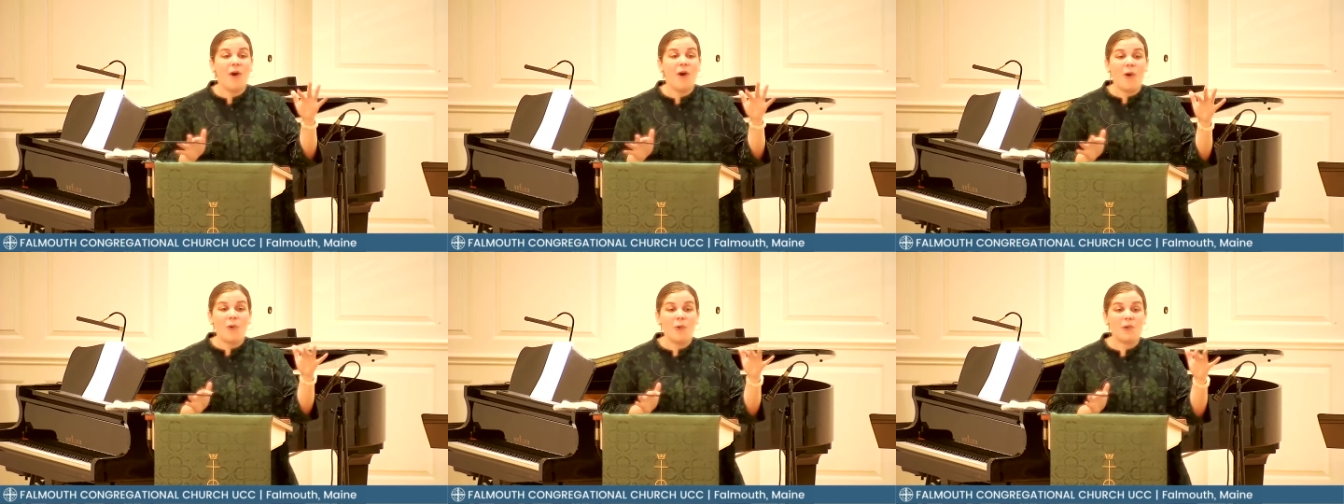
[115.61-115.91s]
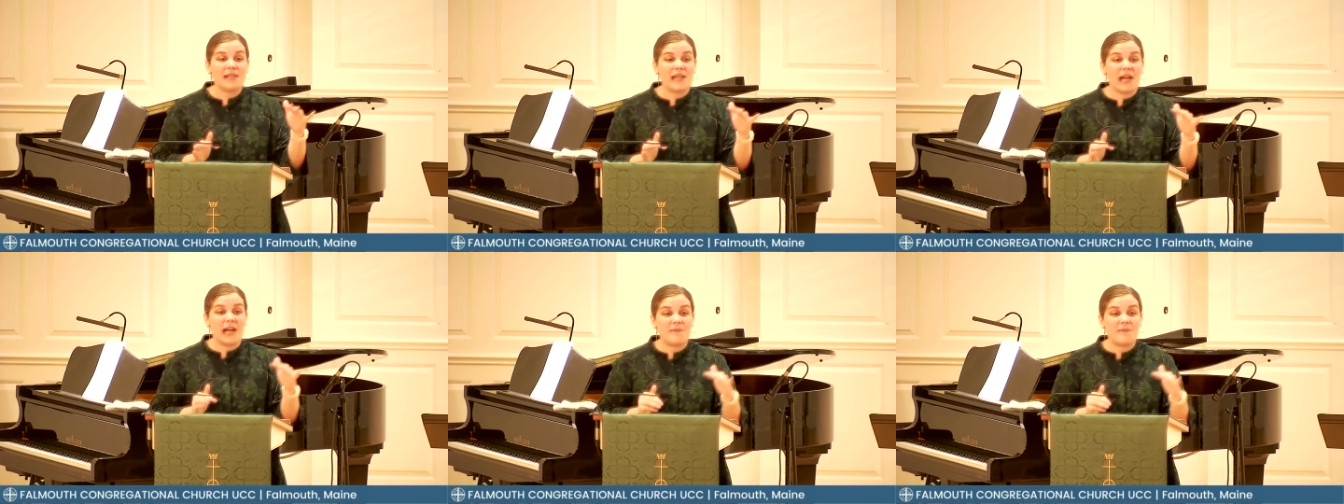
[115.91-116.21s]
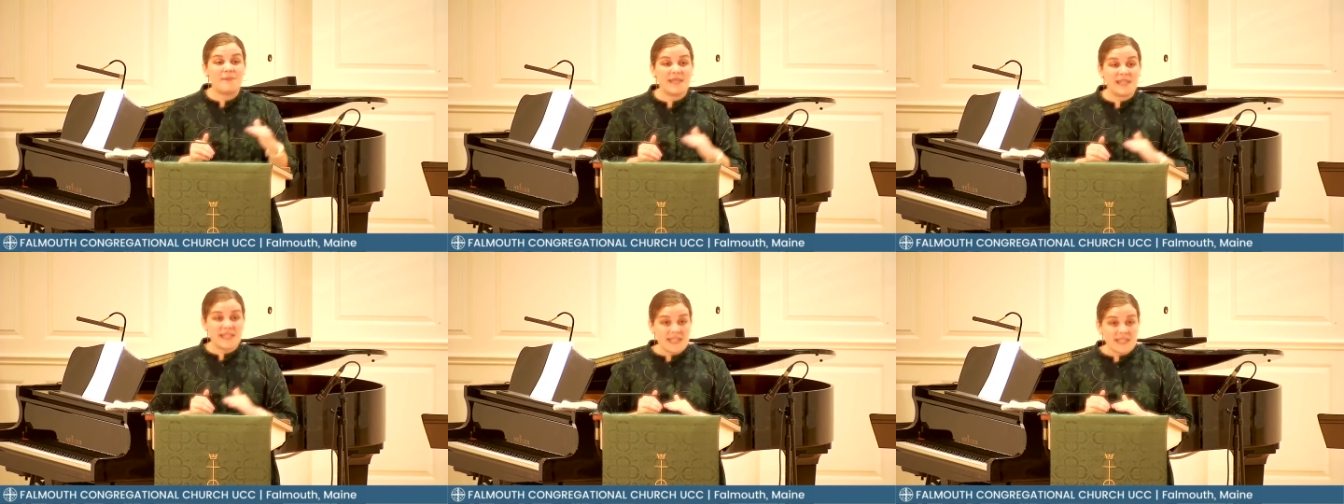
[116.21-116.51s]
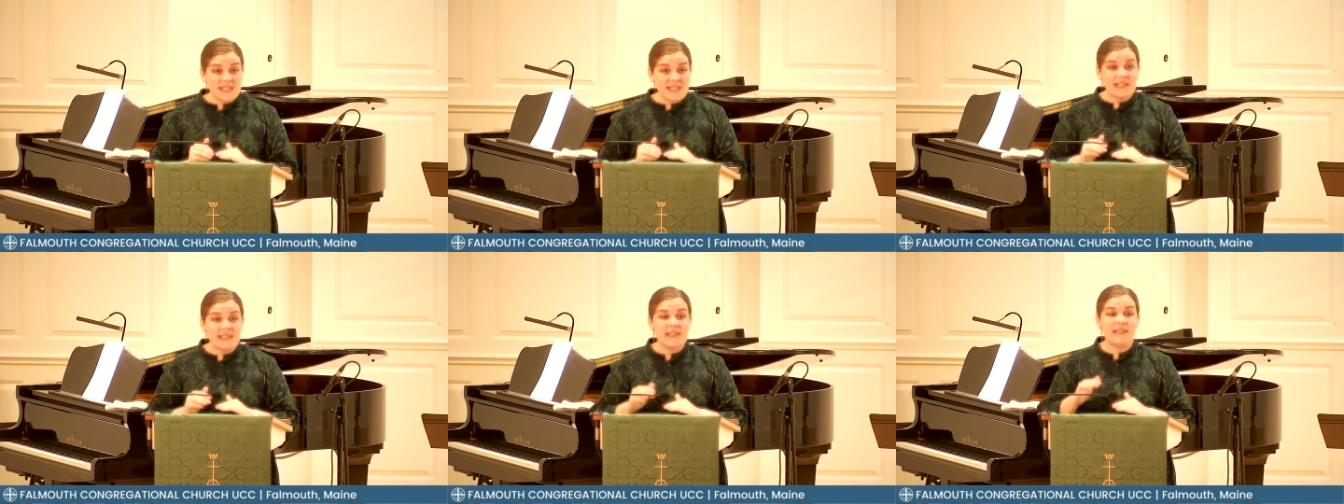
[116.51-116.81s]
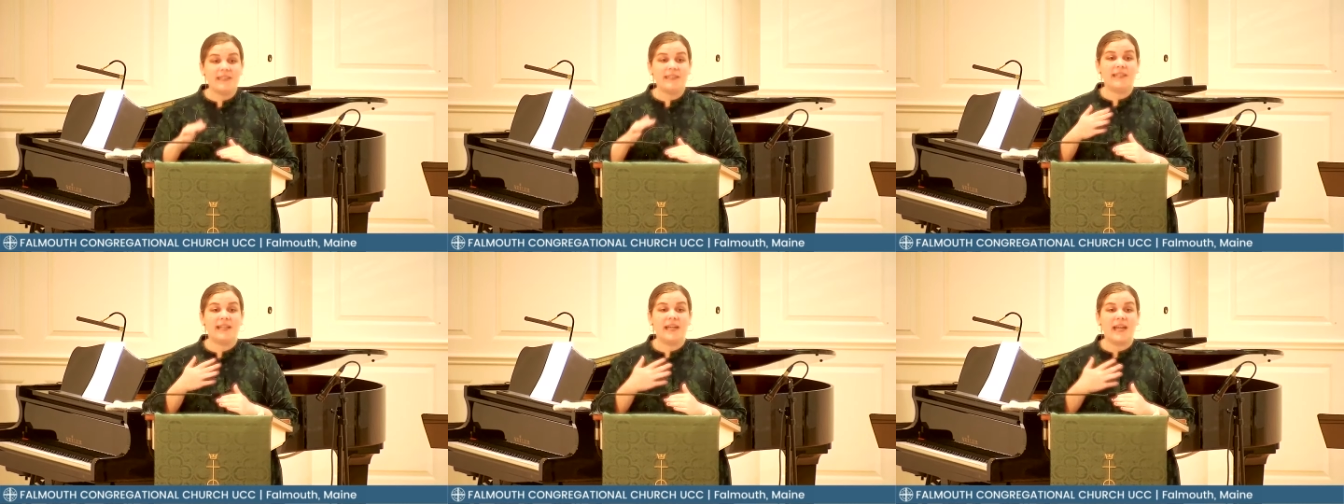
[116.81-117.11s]
or come
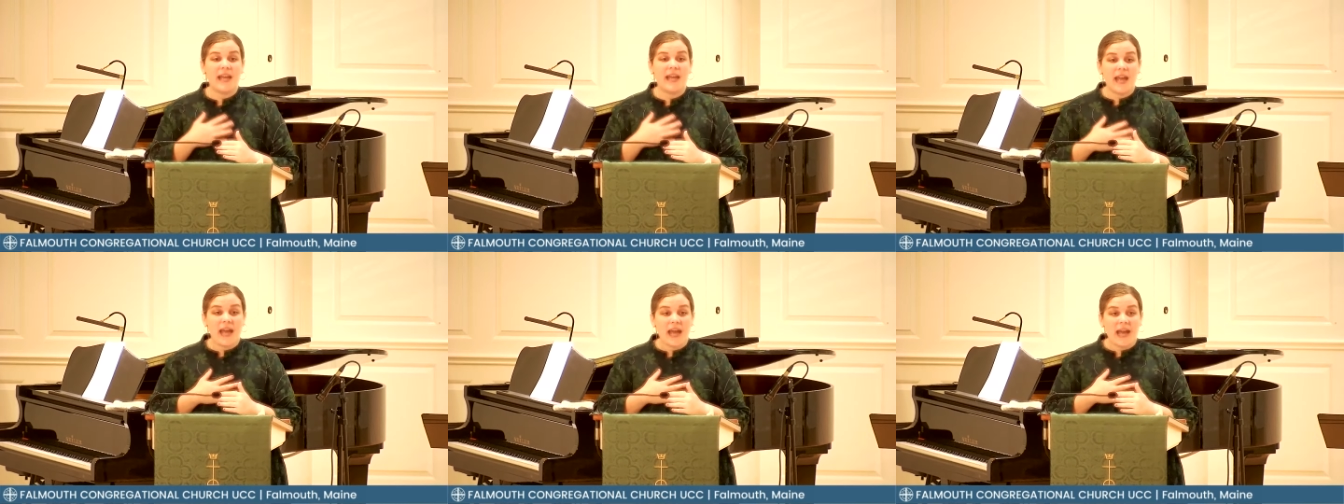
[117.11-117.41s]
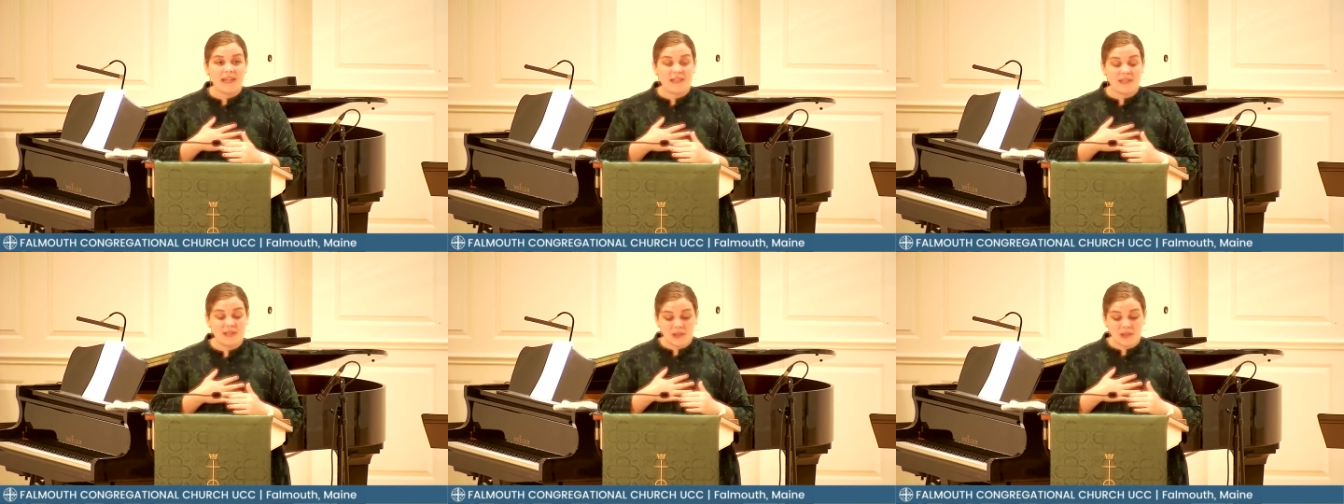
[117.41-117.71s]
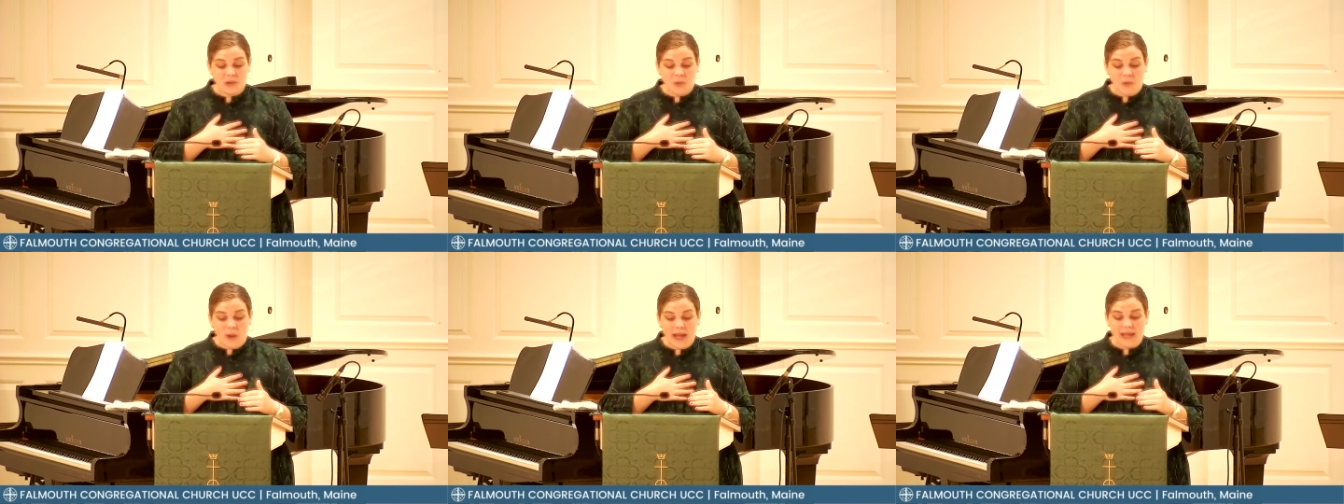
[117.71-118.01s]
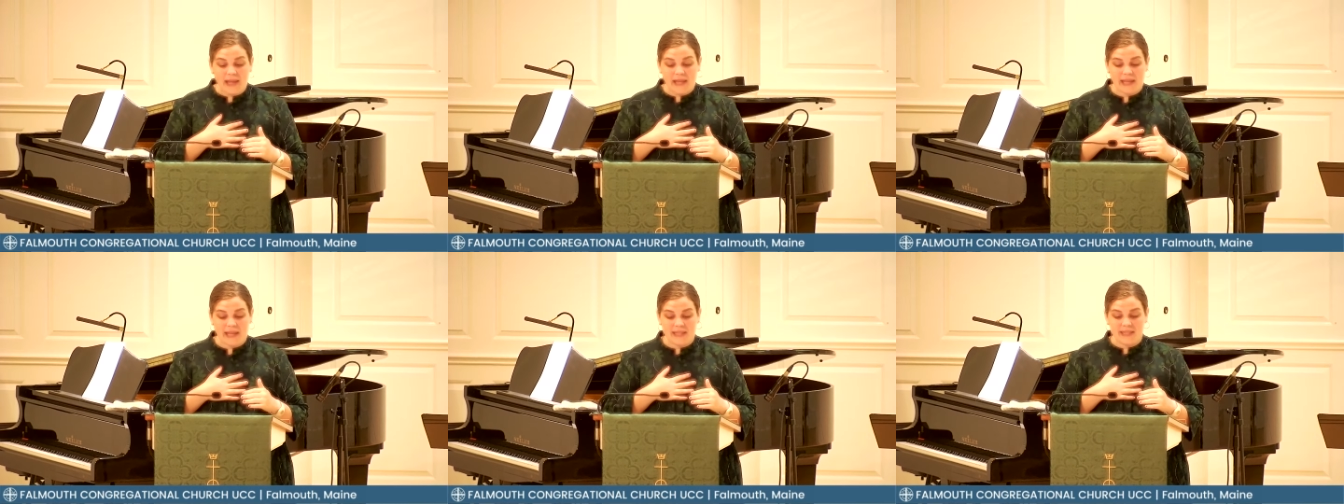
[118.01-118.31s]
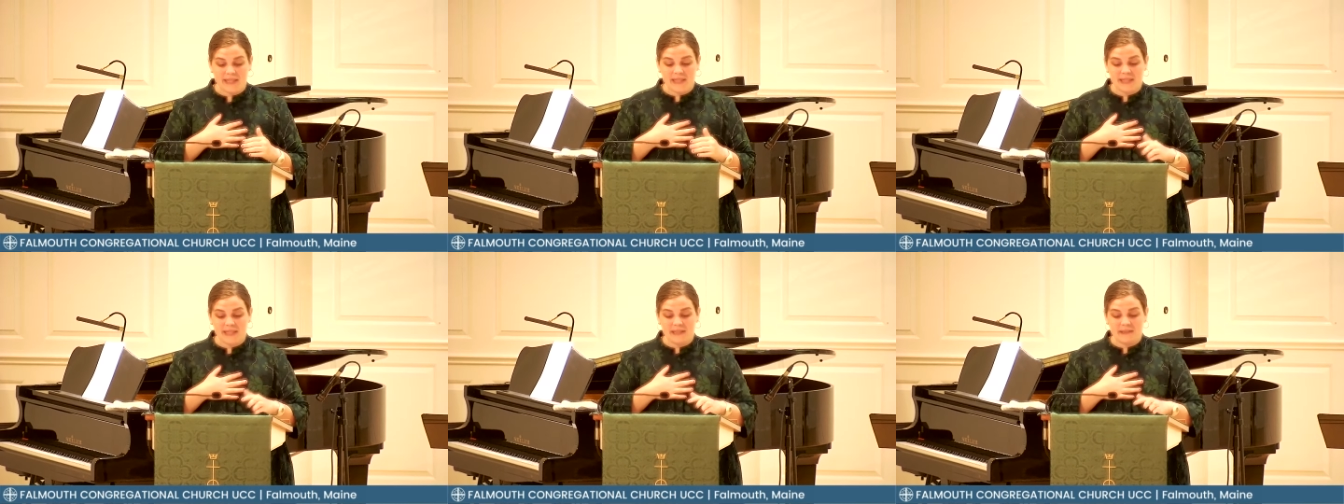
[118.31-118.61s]
still and
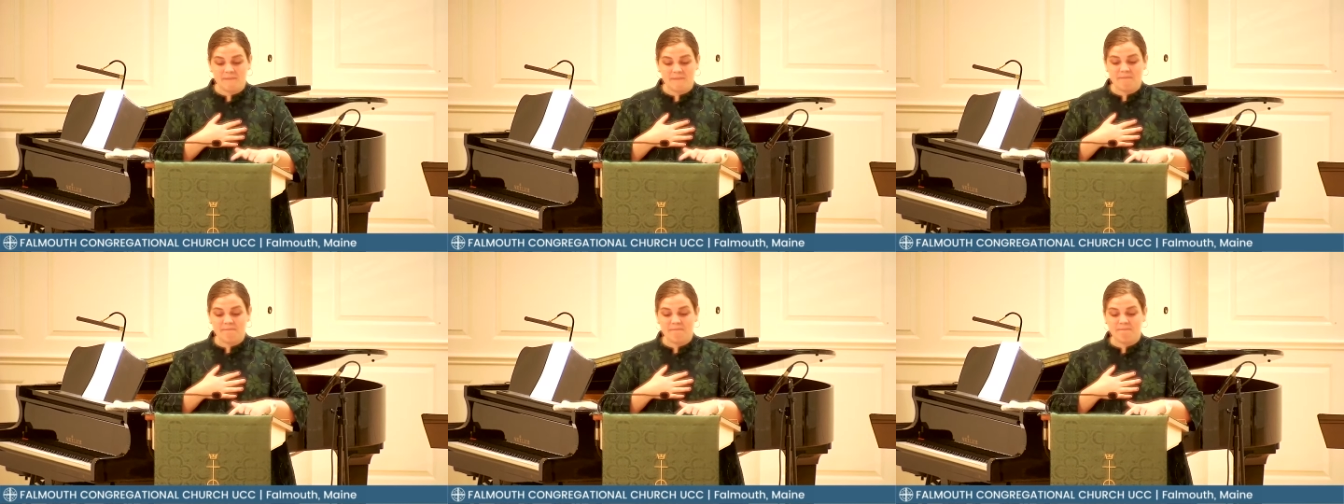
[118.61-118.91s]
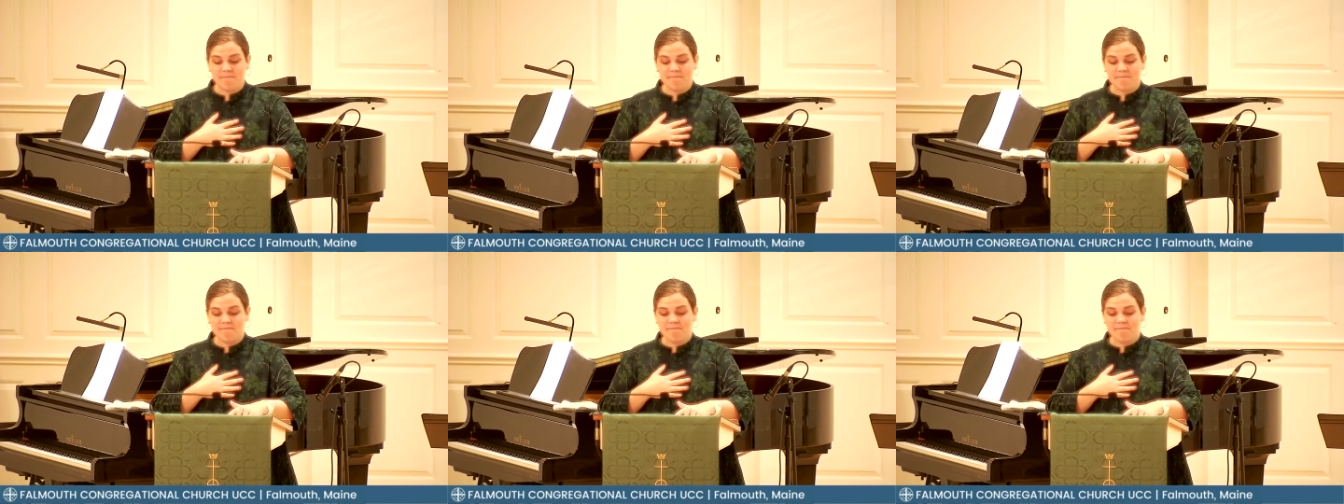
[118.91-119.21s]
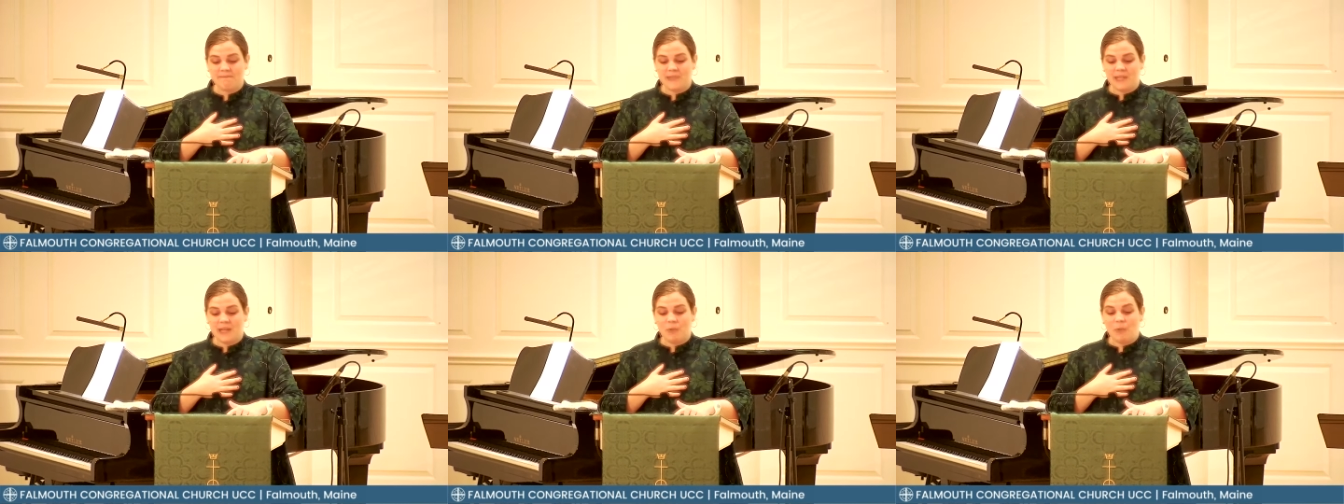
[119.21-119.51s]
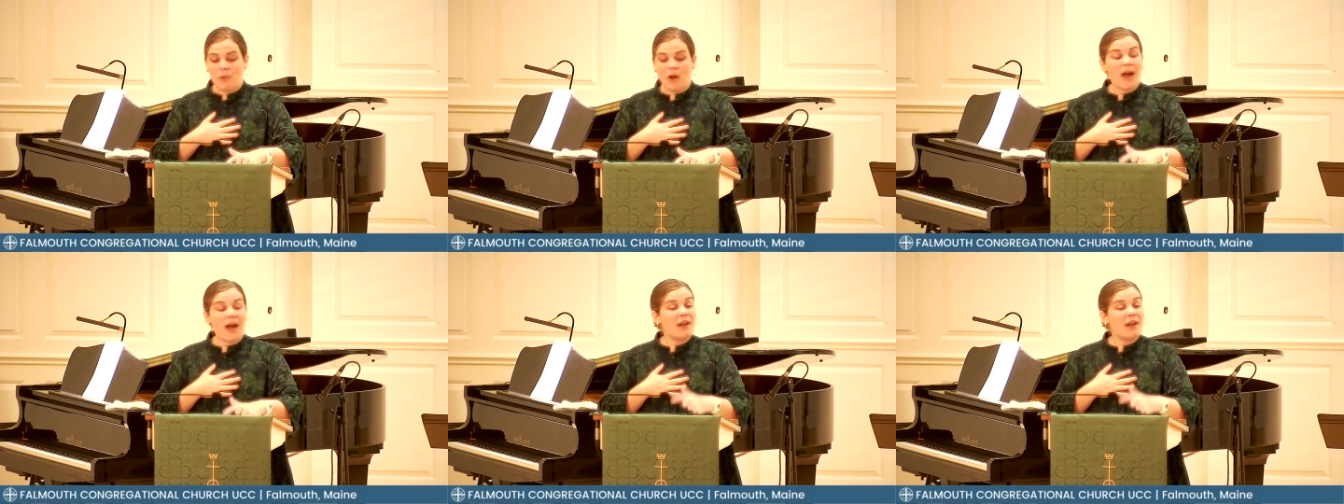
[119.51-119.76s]
quiet Walk